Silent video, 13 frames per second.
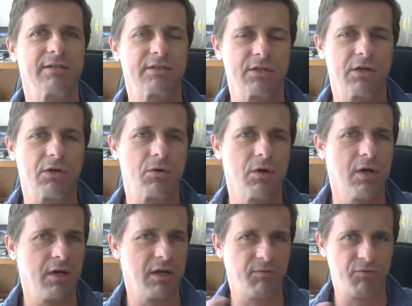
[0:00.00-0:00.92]
So
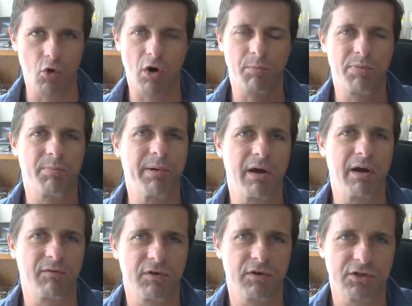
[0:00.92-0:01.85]
if you are
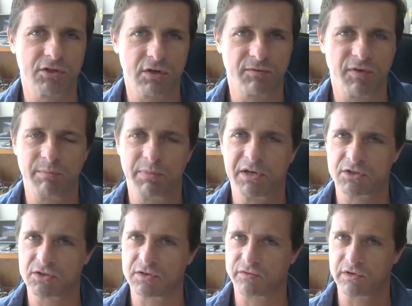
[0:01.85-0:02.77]
preparing for a certified beer
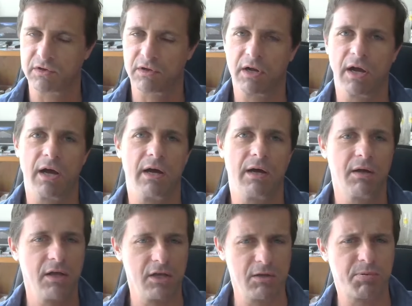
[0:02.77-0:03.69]
server, uh,
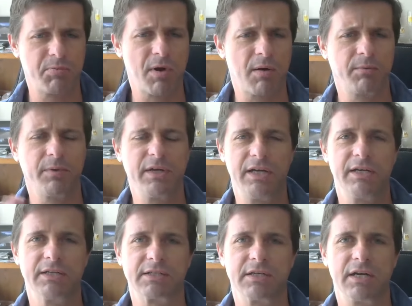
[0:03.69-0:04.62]
you probably need
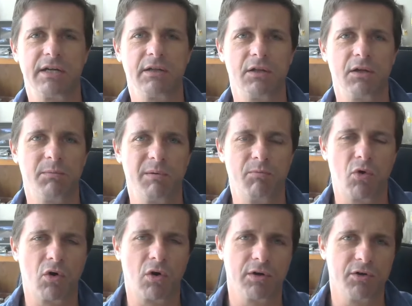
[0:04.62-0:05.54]
to study a little bit
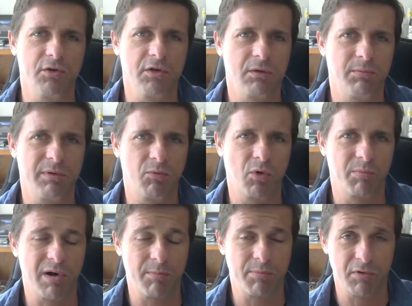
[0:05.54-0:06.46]
more, do a little bit more
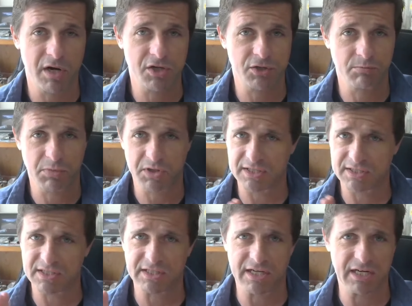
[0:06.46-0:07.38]
preparation. But
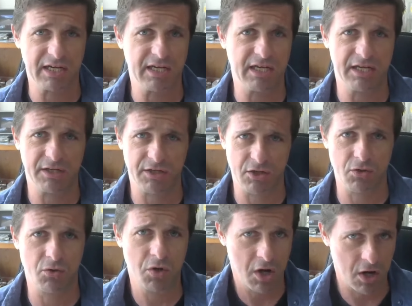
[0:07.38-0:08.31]
this is going to get
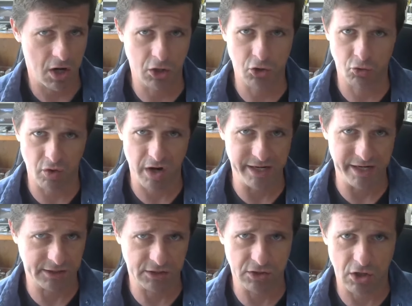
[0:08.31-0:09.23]
you a
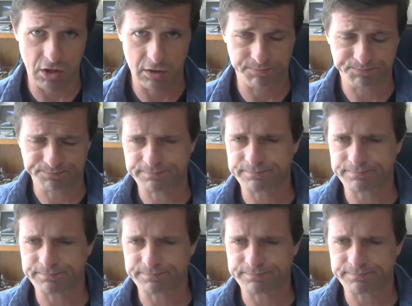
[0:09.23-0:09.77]
great start.